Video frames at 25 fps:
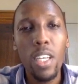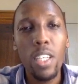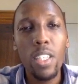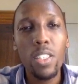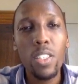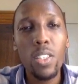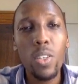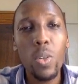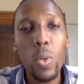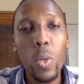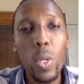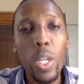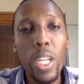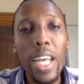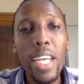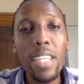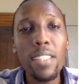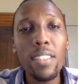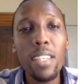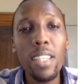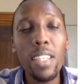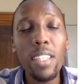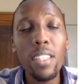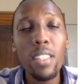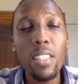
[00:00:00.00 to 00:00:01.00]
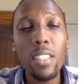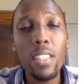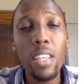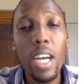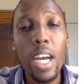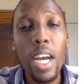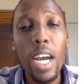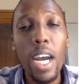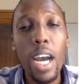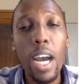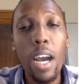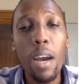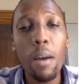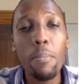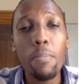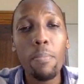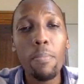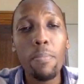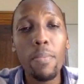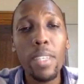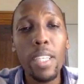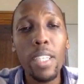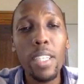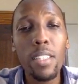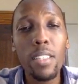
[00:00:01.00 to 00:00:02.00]
So lastly,
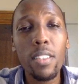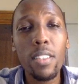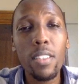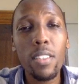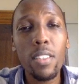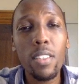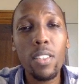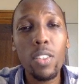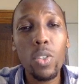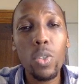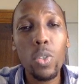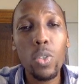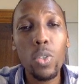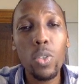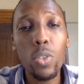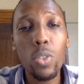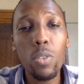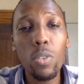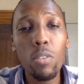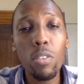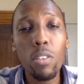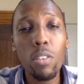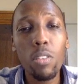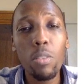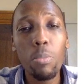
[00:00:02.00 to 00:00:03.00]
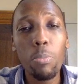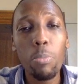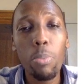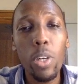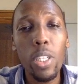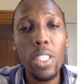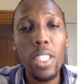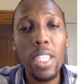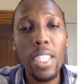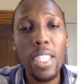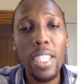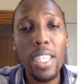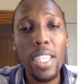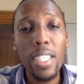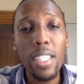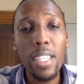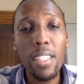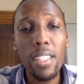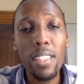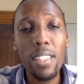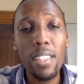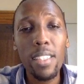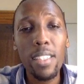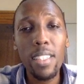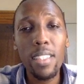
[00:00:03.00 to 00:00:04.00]
let's import a data
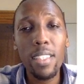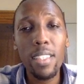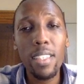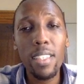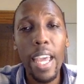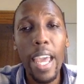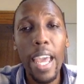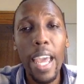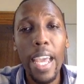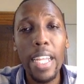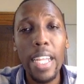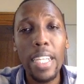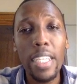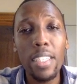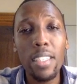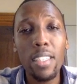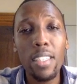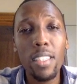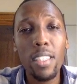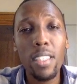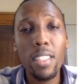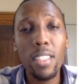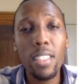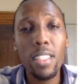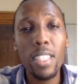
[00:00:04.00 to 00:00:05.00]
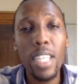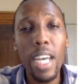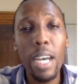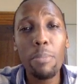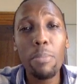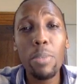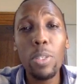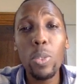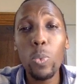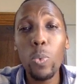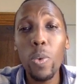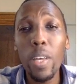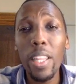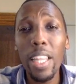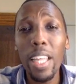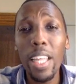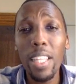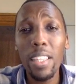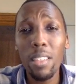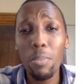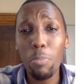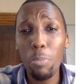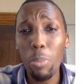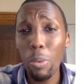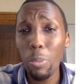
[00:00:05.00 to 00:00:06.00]
set and determine whether
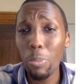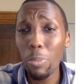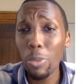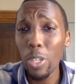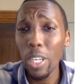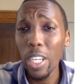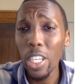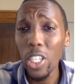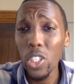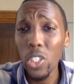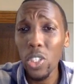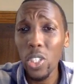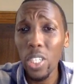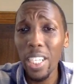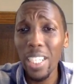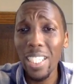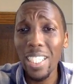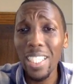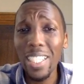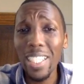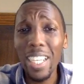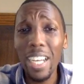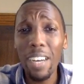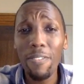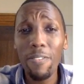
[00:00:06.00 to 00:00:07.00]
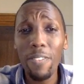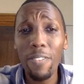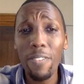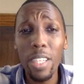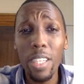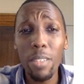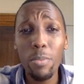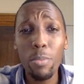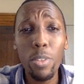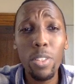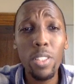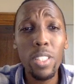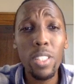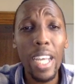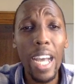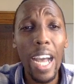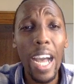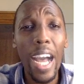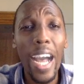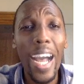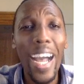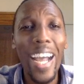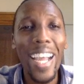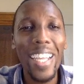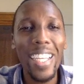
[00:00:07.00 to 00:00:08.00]
the population and income variables
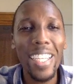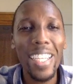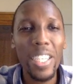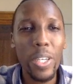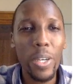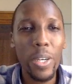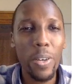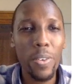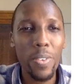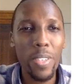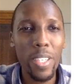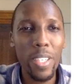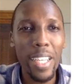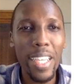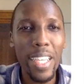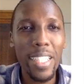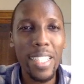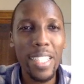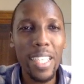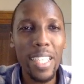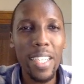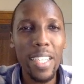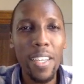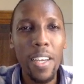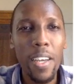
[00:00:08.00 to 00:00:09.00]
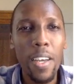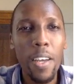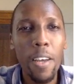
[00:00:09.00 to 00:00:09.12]
are highly correlated.